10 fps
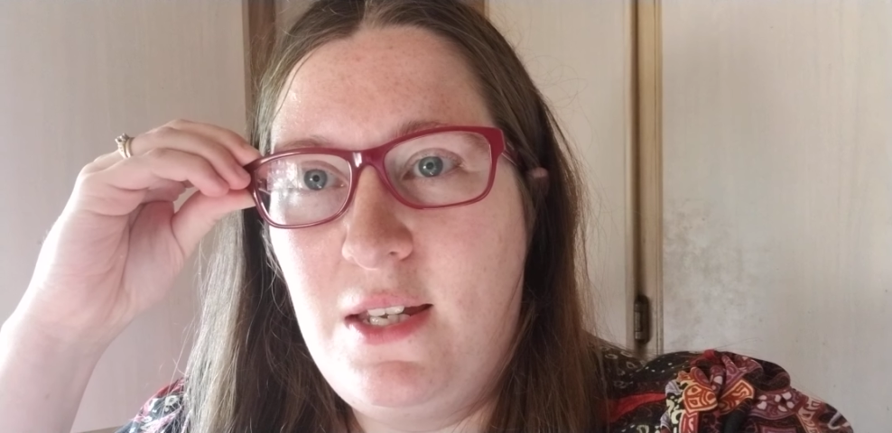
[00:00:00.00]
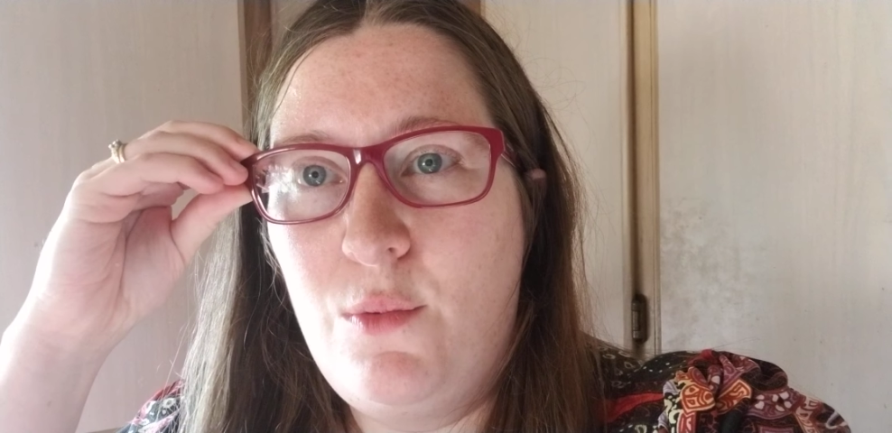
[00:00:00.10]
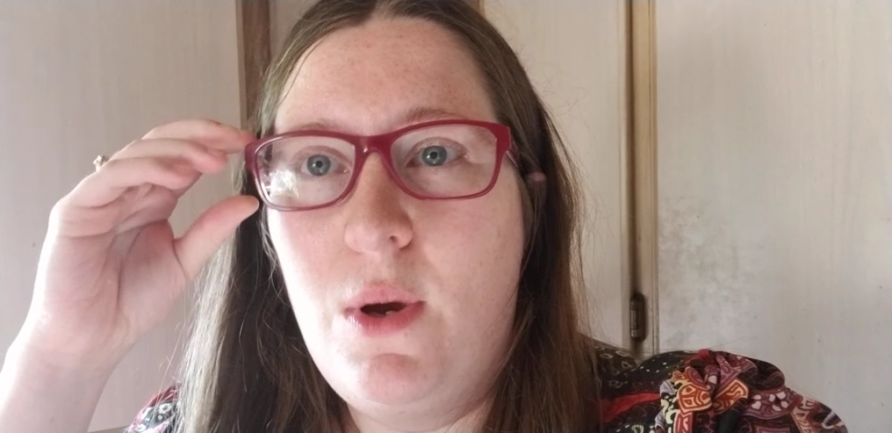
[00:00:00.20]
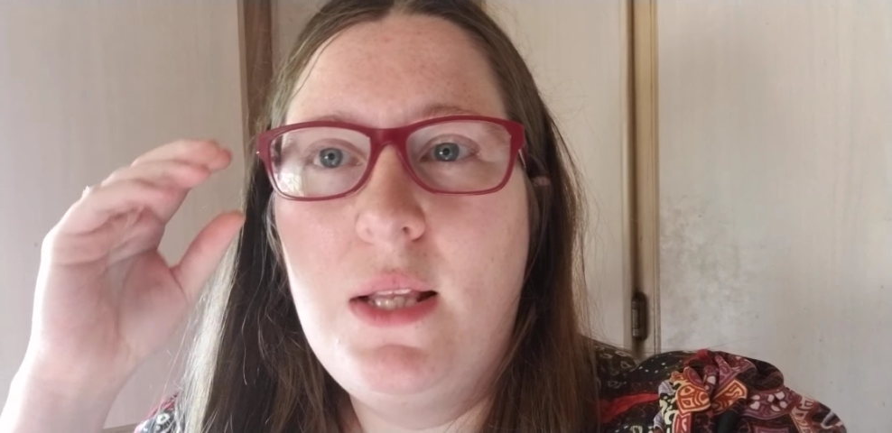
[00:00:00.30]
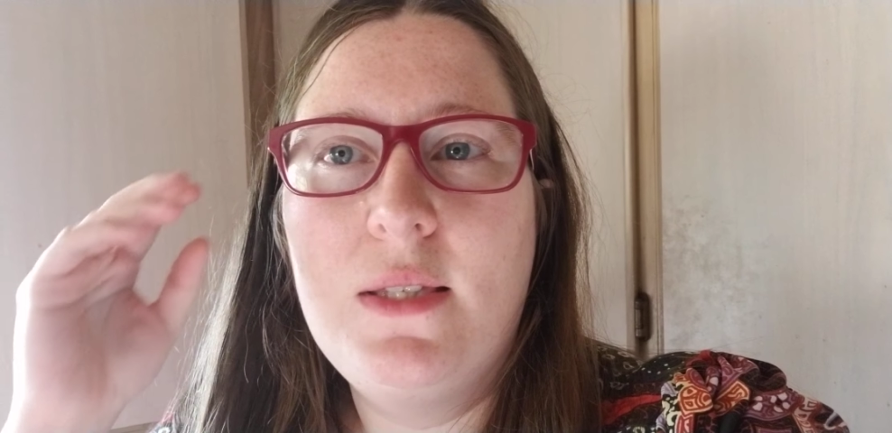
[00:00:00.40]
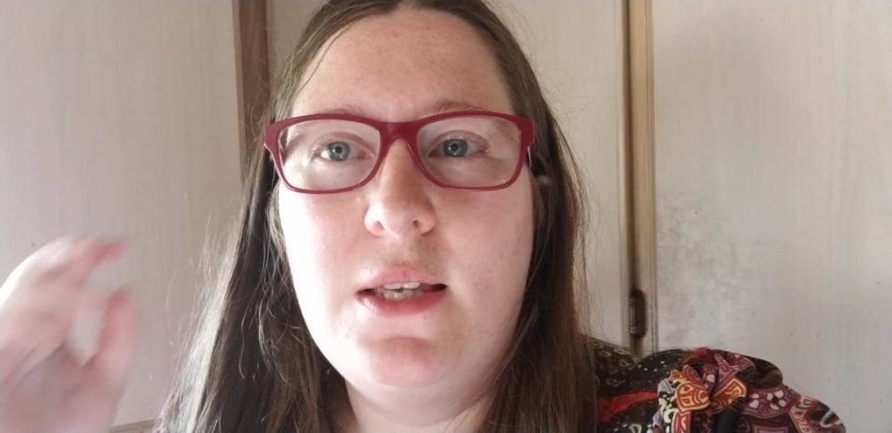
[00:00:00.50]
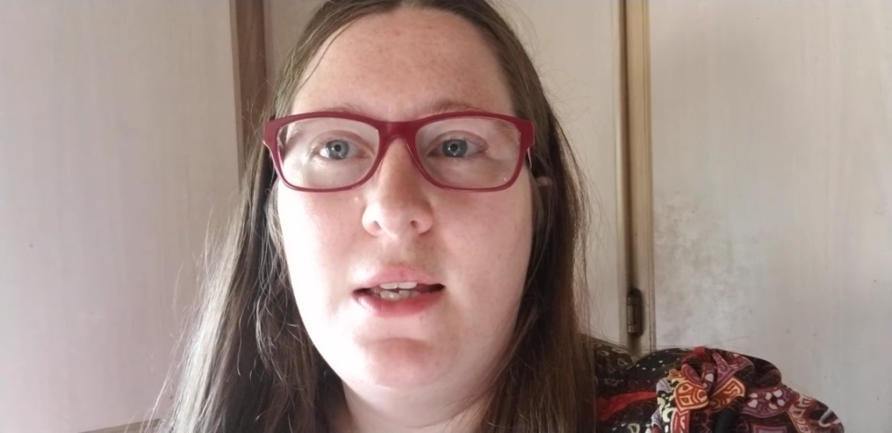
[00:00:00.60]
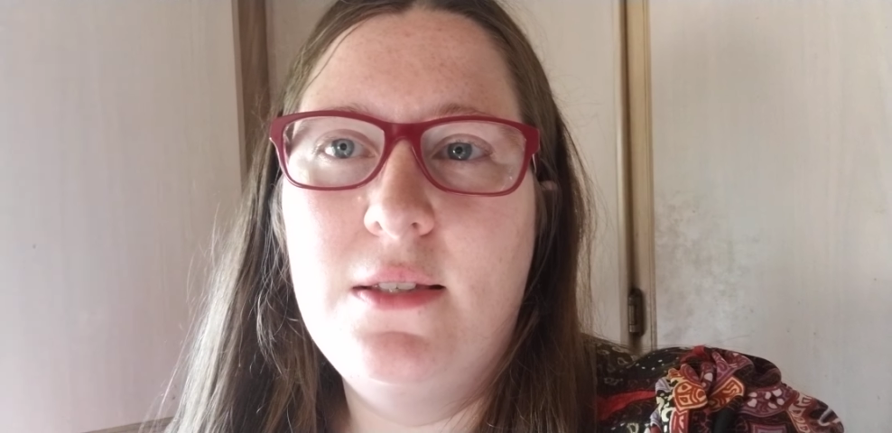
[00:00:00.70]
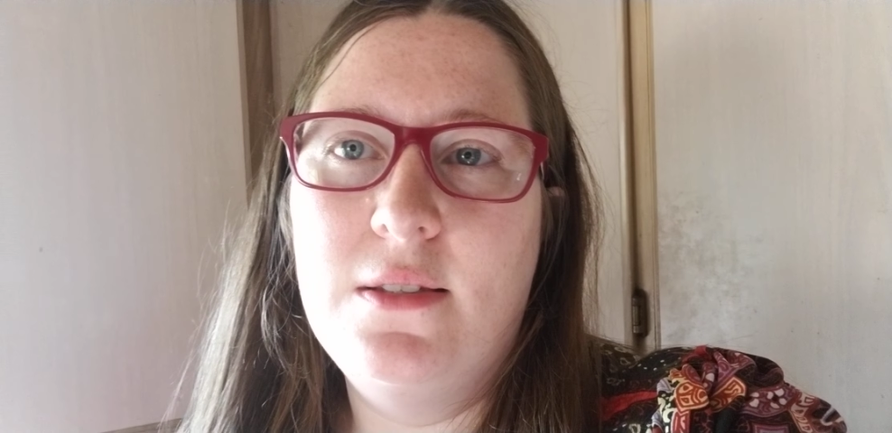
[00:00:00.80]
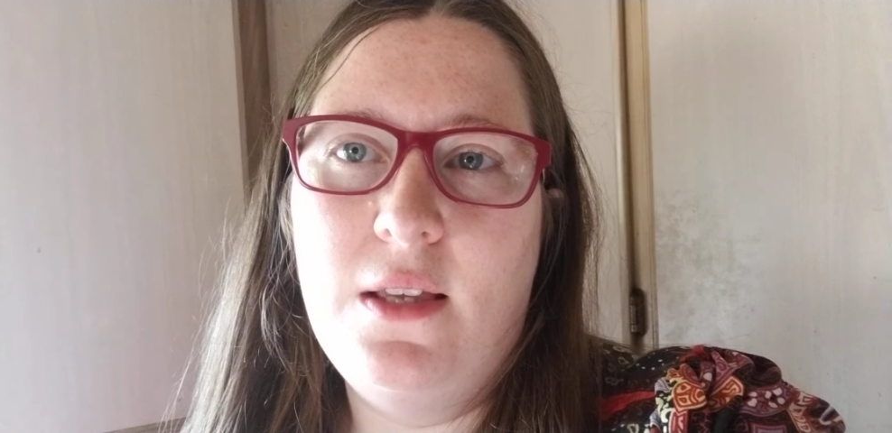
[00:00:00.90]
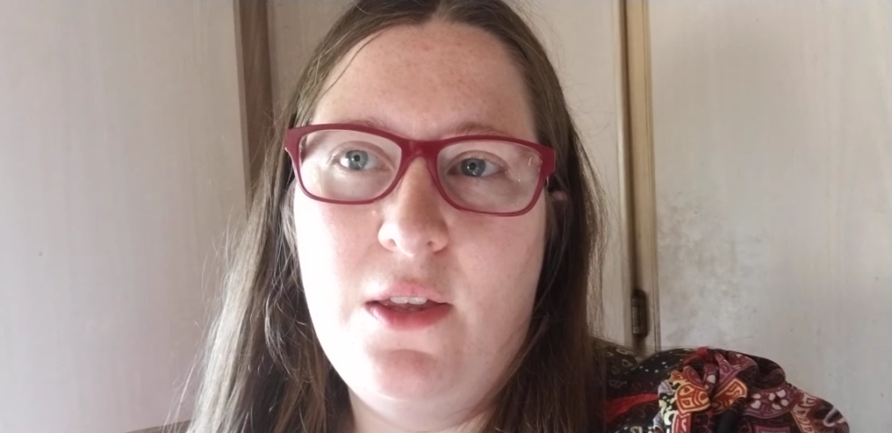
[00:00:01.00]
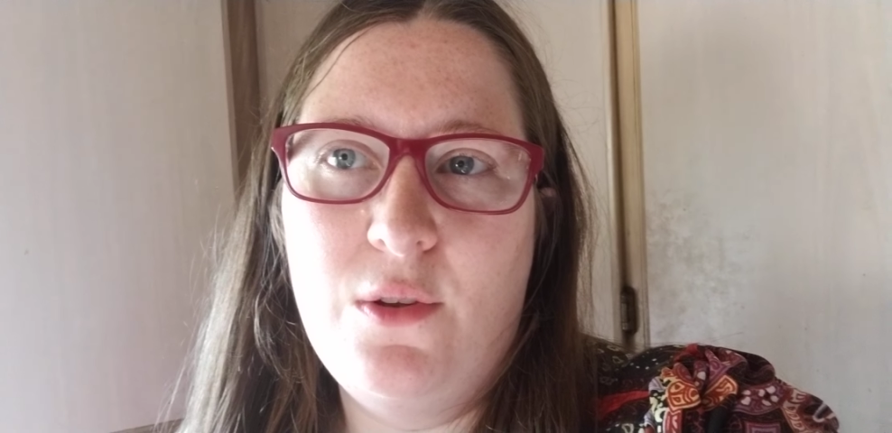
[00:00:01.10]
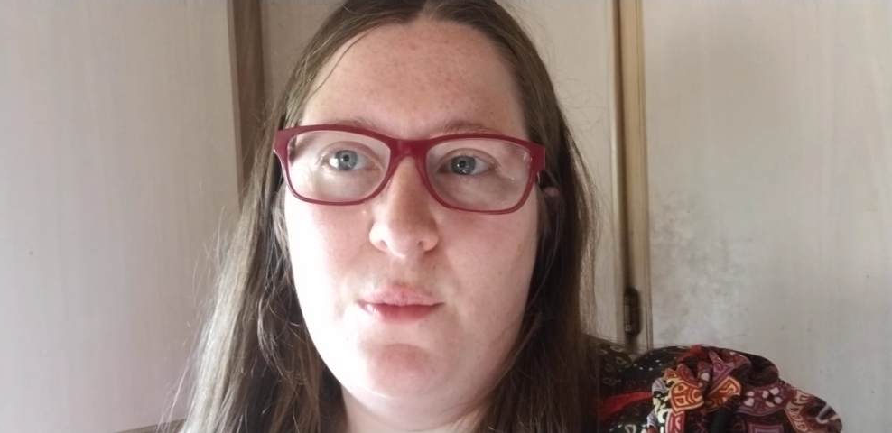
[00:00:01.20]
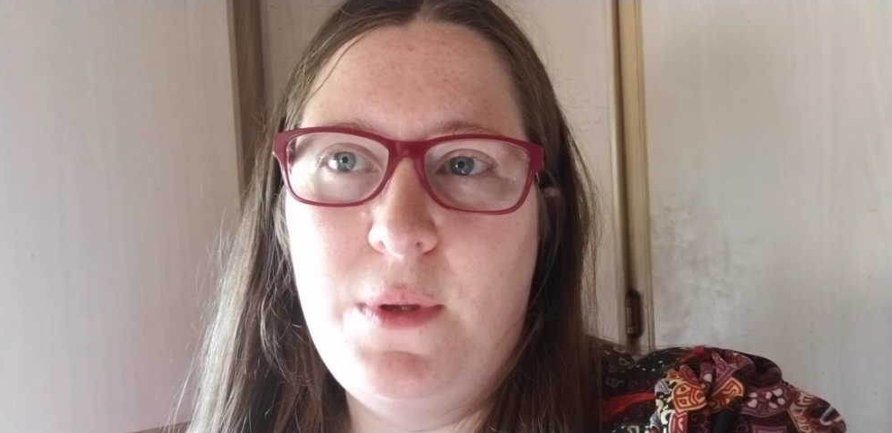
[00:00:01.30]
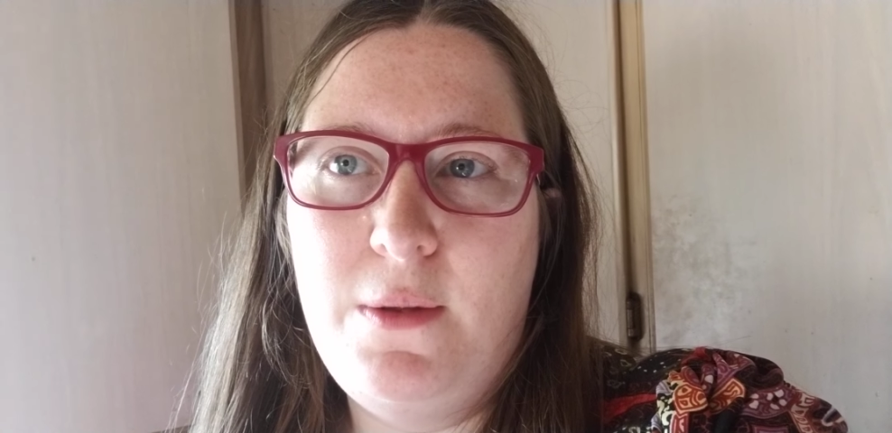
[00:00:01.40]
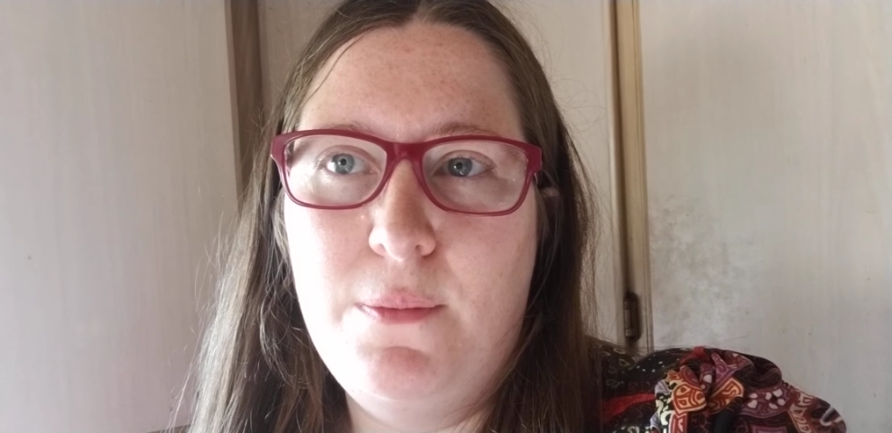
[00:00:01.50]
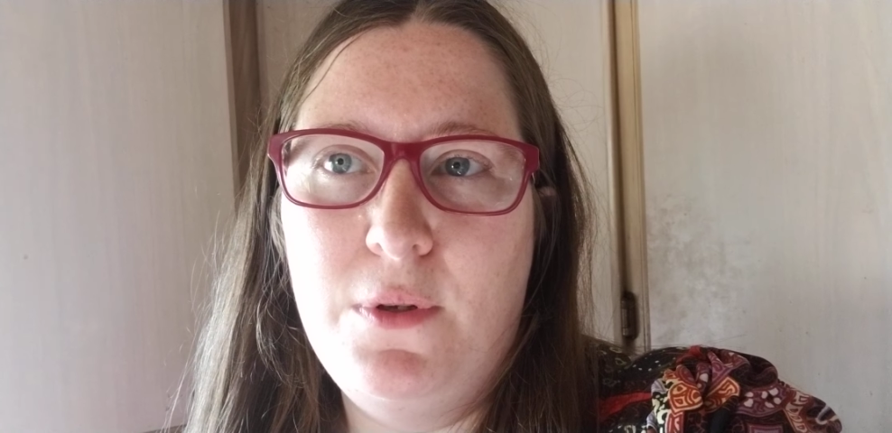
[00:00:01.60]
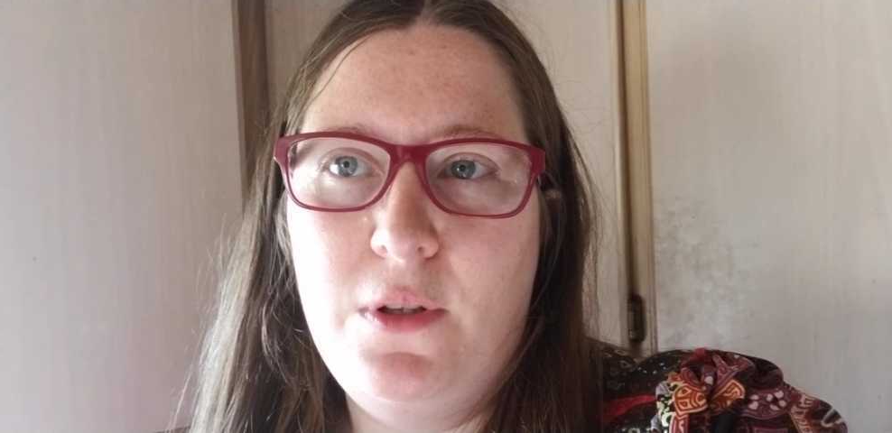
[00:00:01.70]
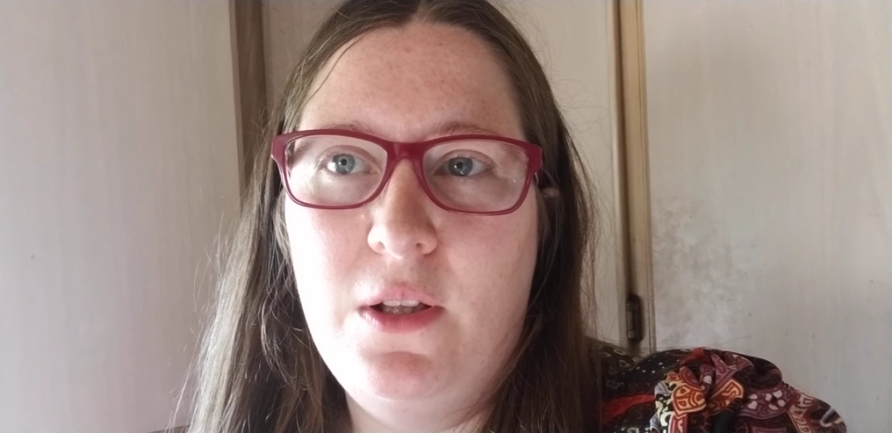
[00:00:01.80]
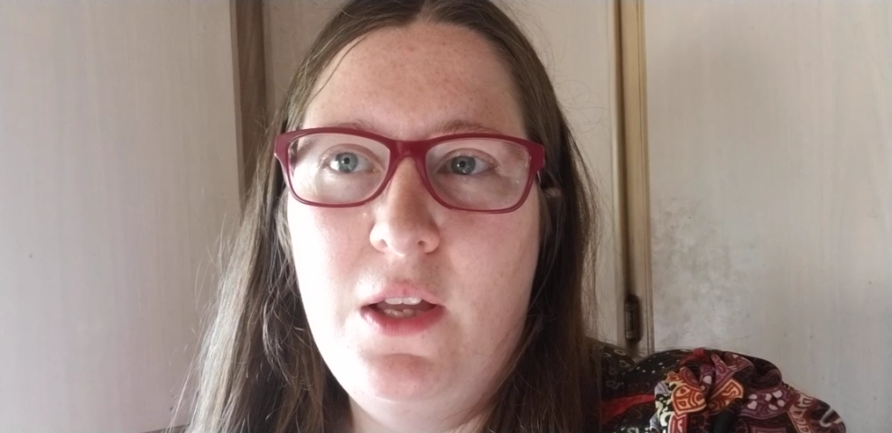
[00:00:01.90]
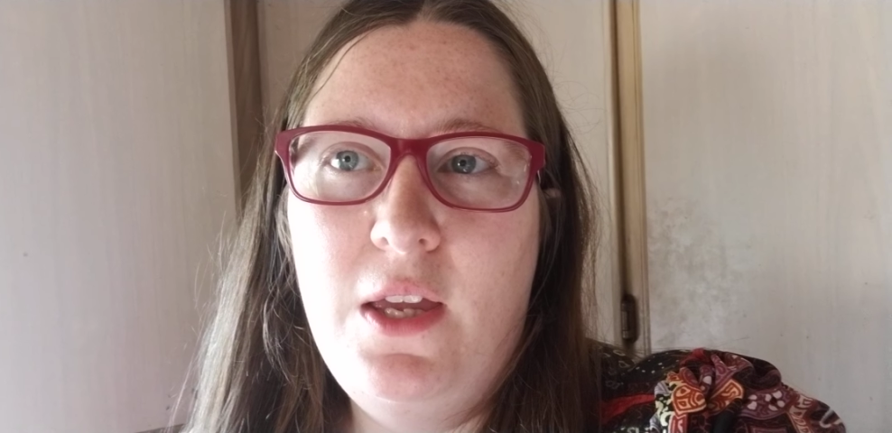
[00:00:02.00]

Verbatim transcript: what sizes other people